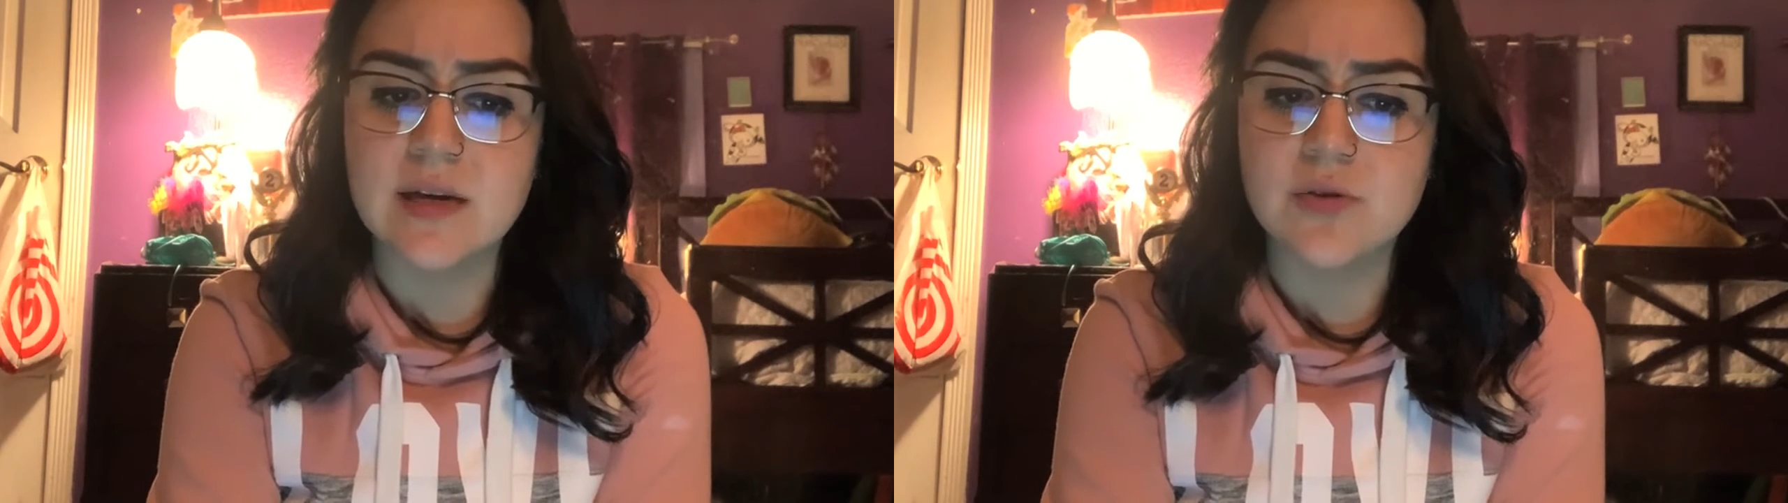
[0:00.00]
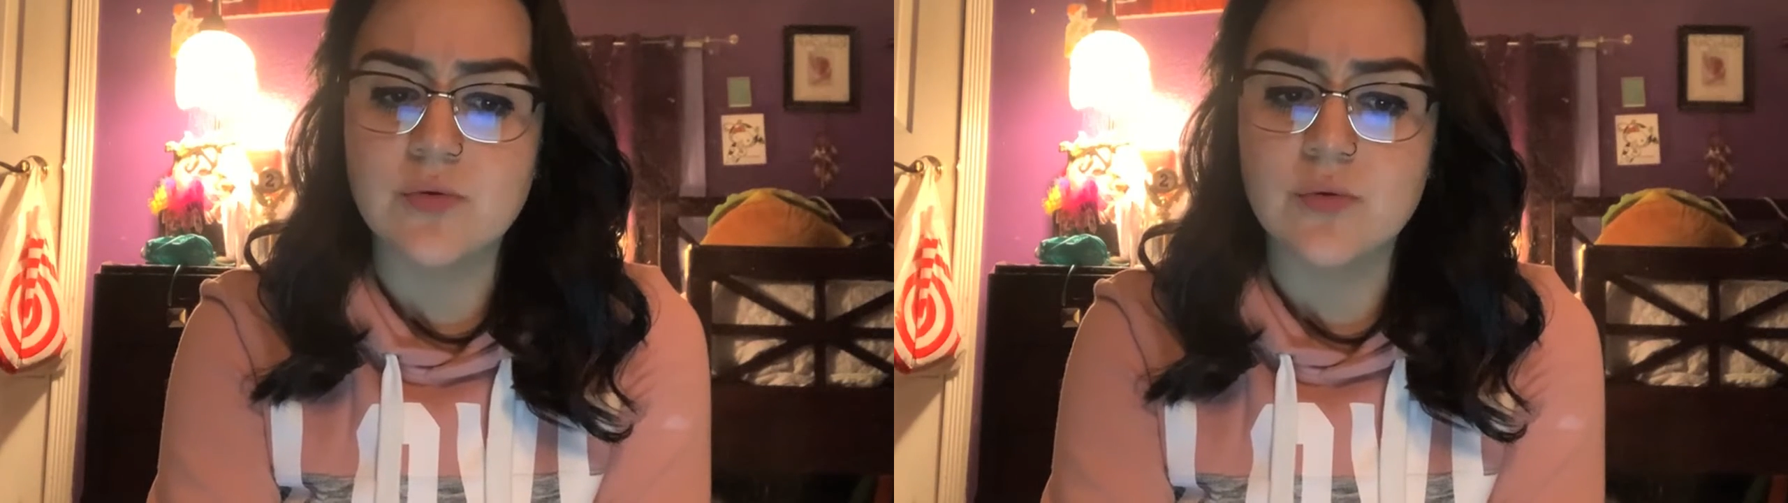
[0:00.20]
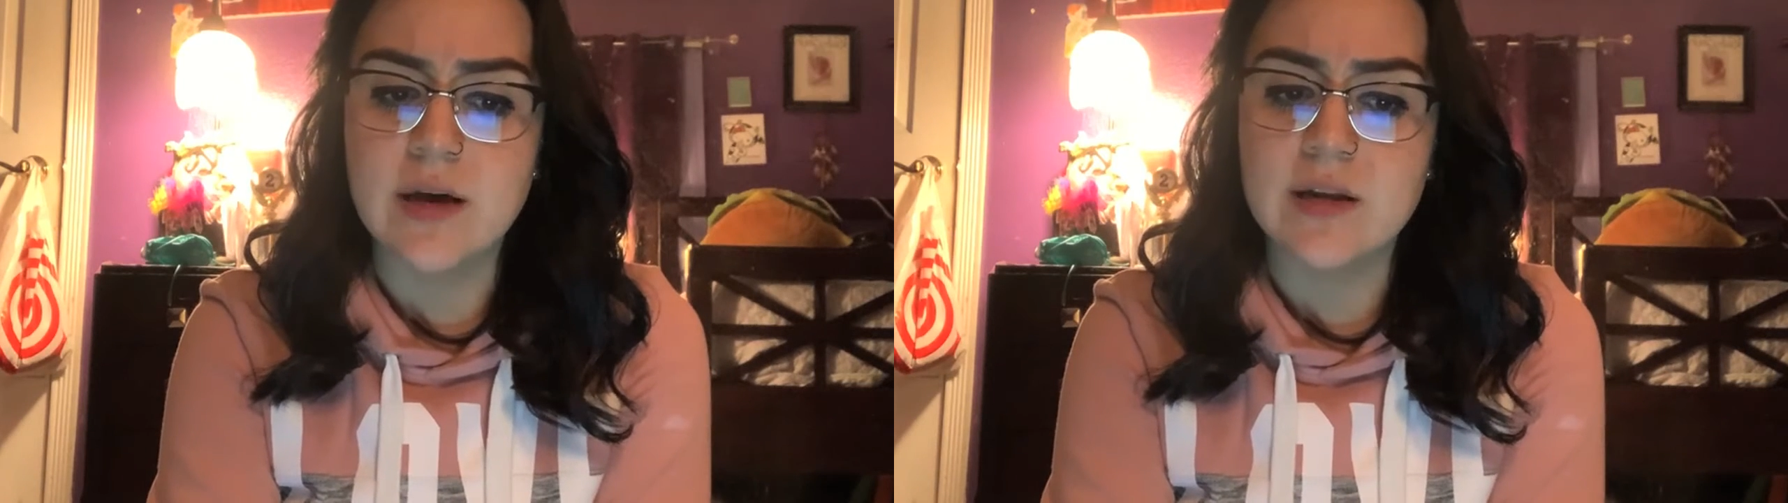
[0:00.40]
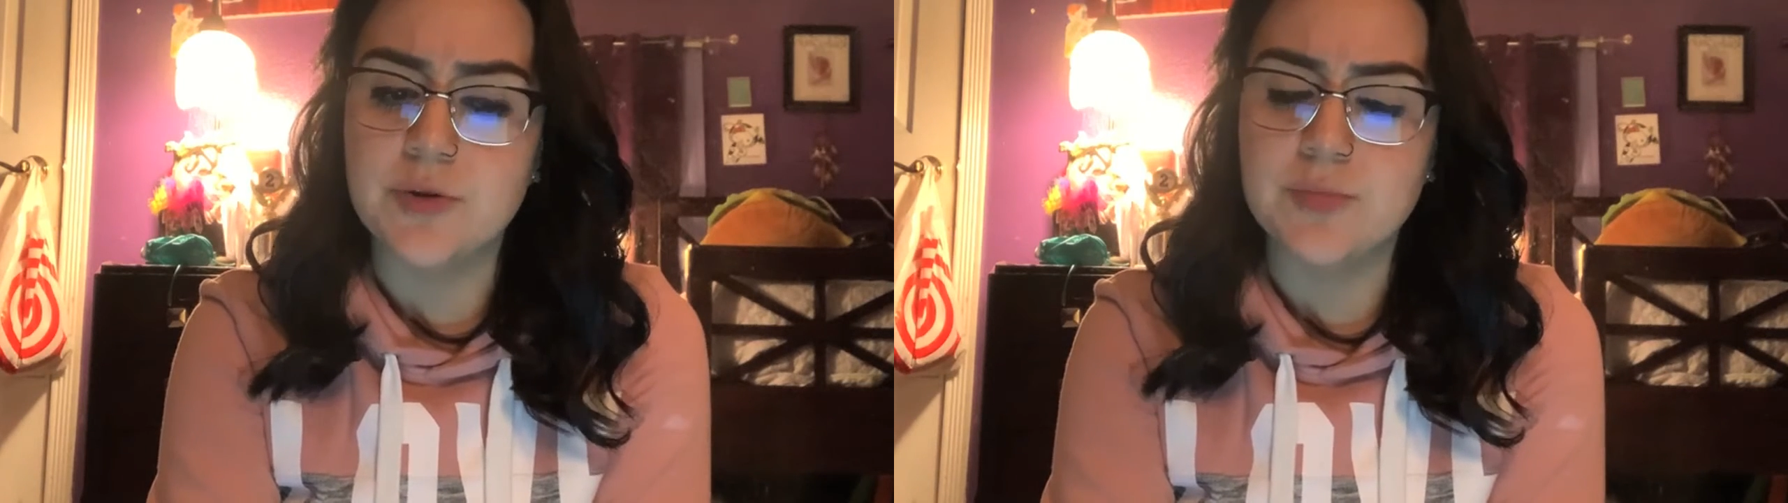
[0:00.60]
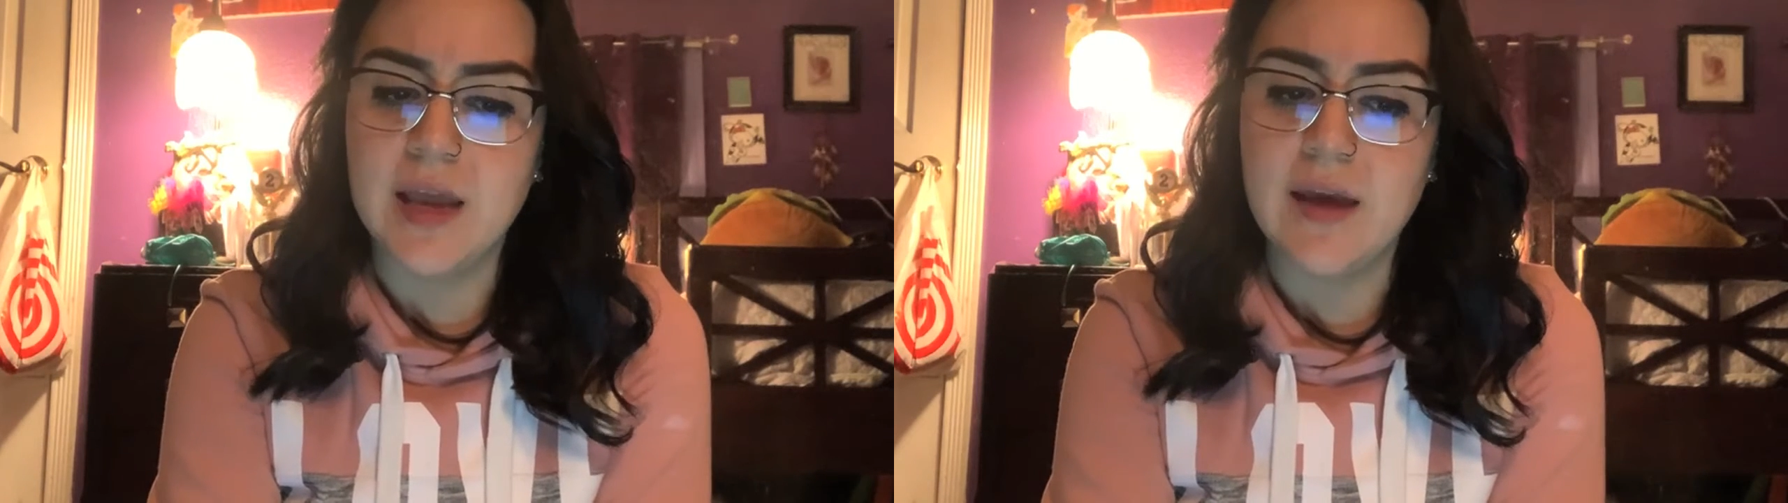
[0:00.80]
sexual and
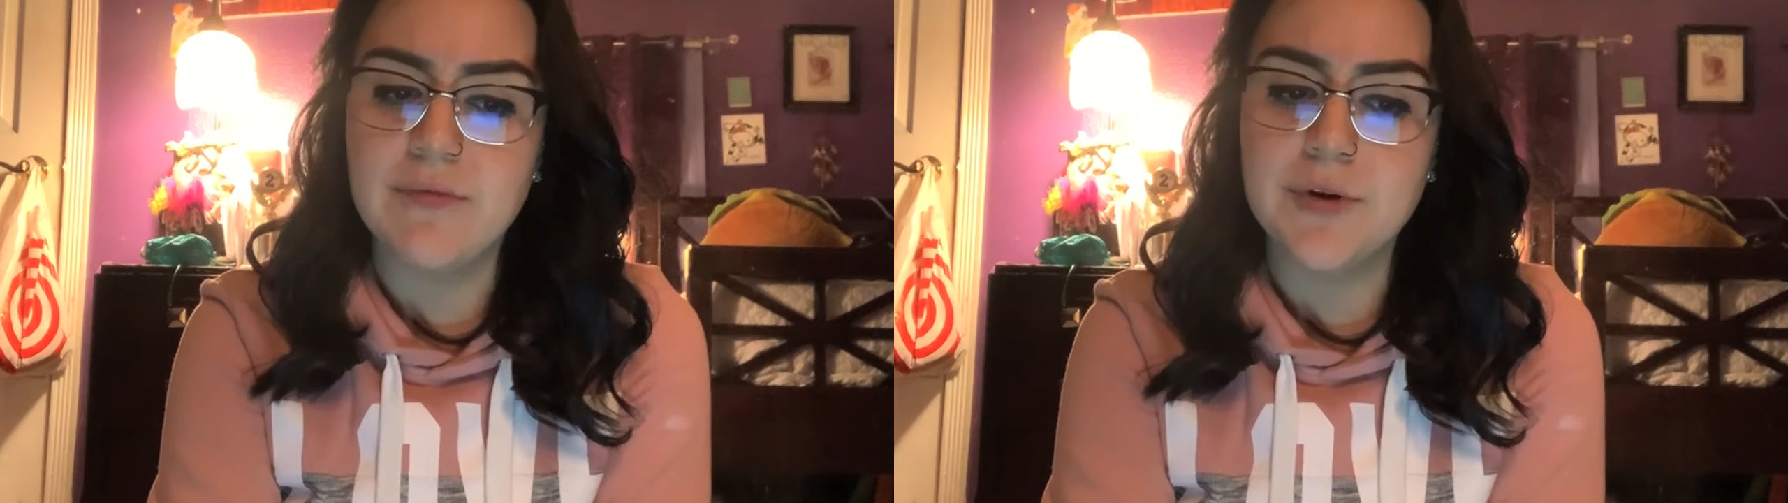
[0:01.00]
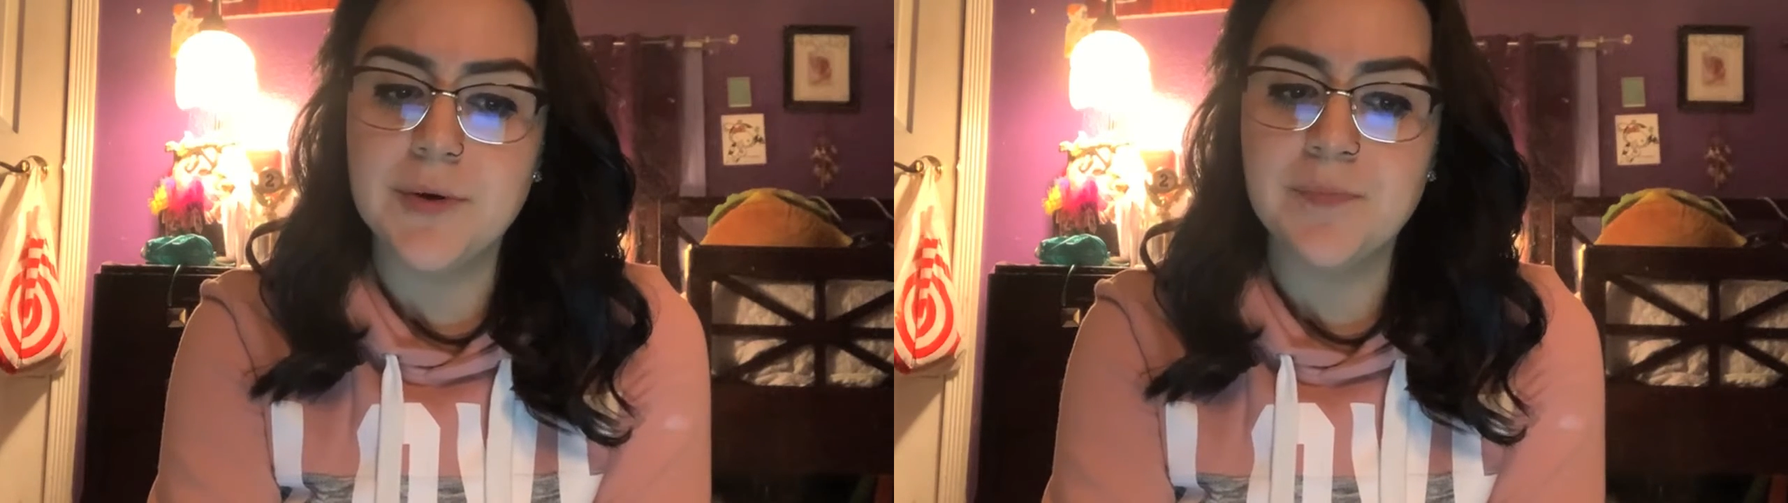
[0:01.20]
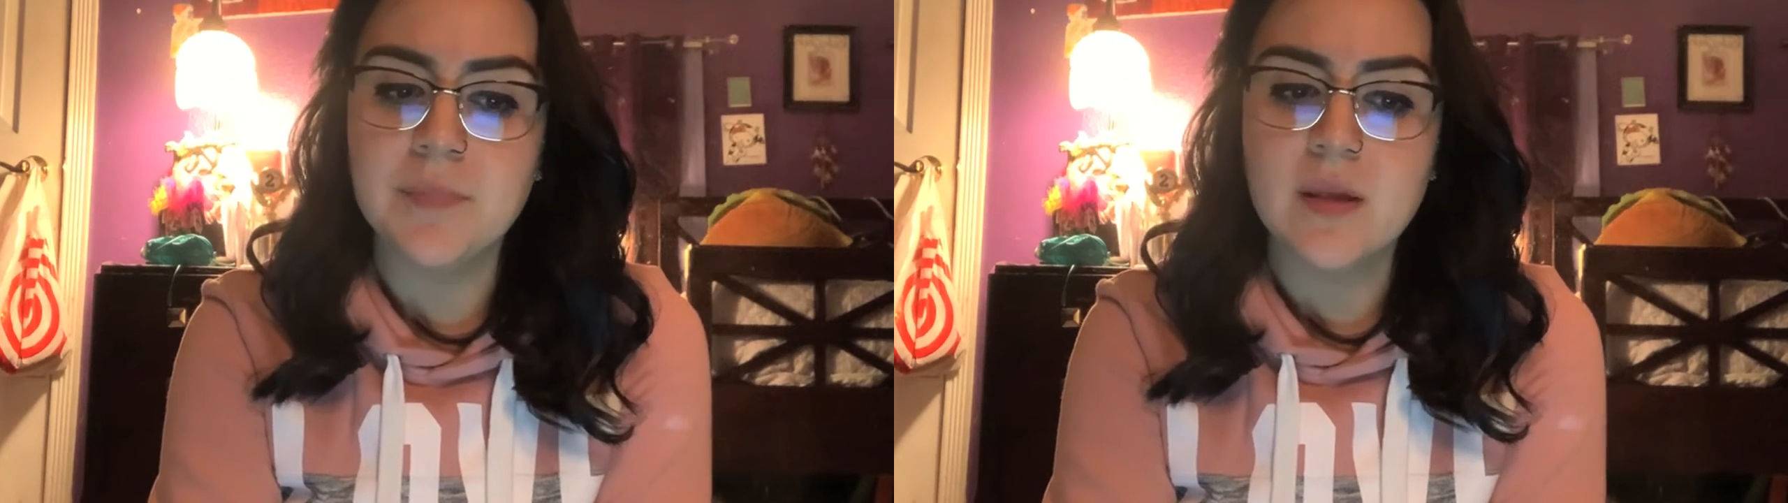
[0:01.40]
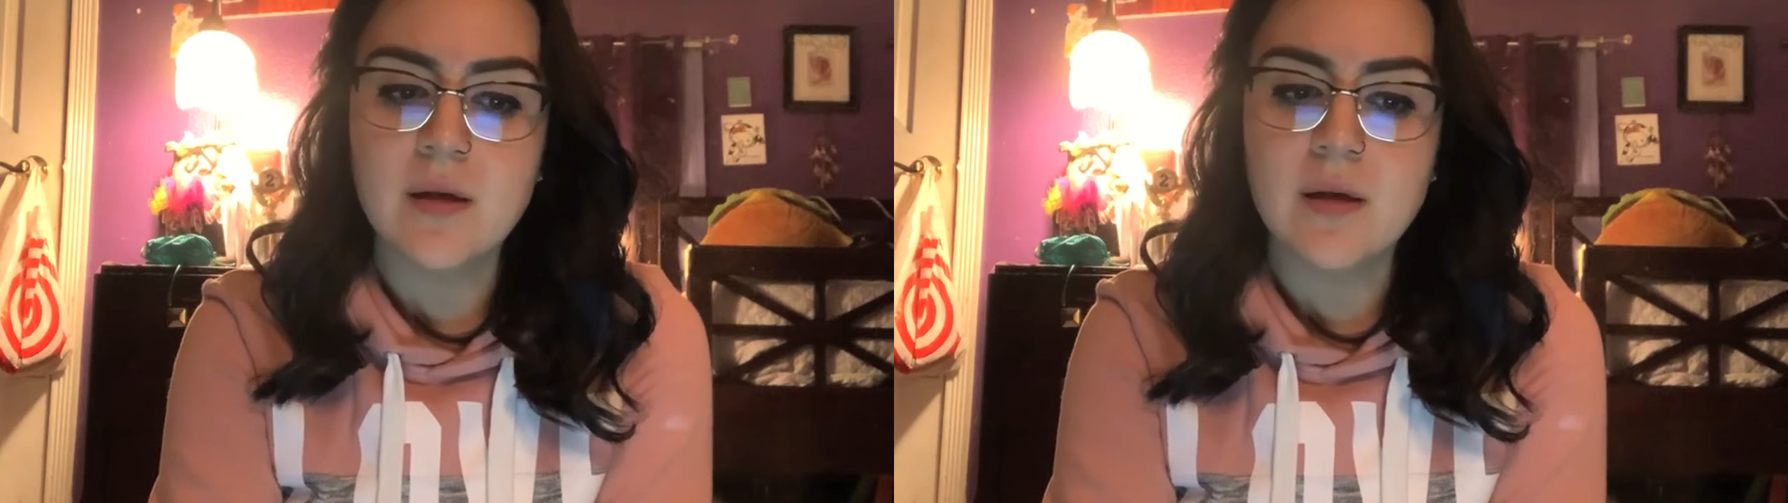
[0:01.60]
other behavior.